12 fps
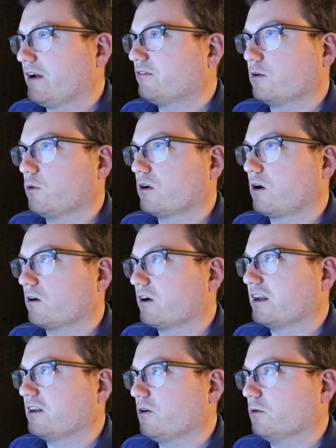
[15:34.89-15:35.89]
everyone
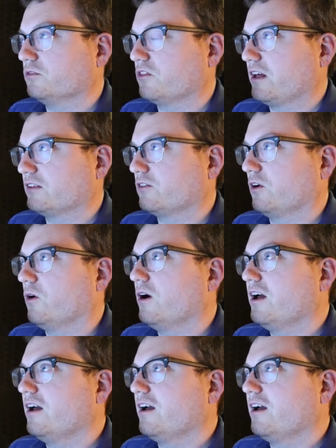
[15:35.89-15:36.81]
already knows that. So